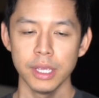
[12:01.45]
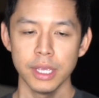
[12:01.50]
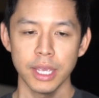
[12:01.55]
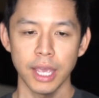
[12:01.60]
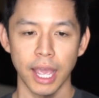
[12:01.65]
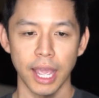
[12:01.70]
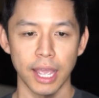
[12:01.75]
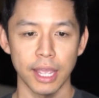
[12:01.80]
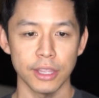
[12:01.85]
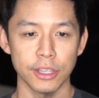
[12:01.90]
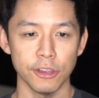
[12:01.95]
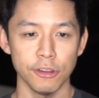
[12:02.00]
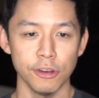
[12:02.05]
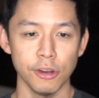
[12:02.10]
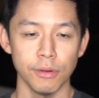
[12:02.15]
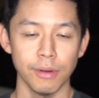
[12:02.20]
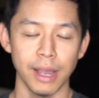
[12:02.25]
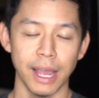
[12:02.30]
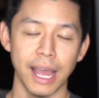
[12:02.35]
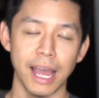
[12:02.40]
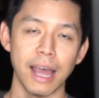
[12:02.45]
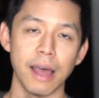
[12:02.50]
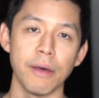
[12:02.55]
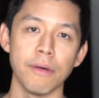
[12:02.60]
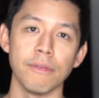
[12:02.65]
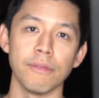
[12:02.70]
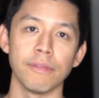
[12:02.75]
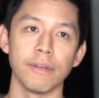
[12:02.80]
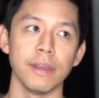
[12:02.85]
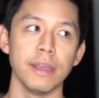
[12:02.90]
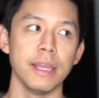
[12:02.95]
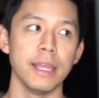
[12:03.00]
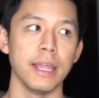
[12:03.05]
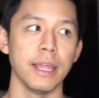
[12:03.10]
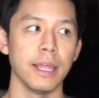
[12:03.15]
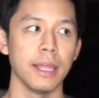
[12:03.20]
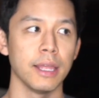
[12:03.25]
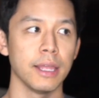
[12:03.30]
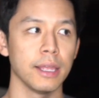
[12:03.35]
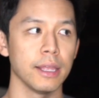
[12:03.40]
and you don't have,
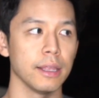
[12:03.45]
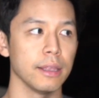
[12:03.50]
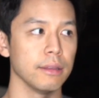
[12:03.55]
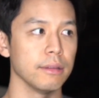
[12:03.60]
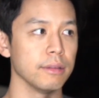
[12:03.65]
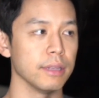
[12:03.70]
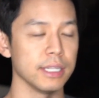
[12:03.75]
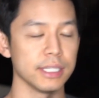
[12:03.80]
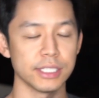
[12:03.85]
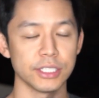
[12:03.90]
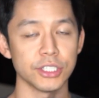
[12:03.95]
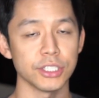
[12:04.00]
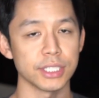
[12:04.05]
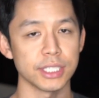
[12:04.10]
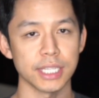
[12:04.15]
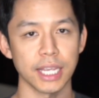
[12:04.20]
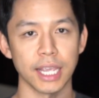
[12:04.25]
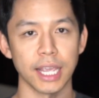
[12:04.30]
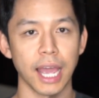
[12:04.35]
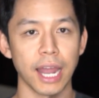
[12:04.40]
let's just say,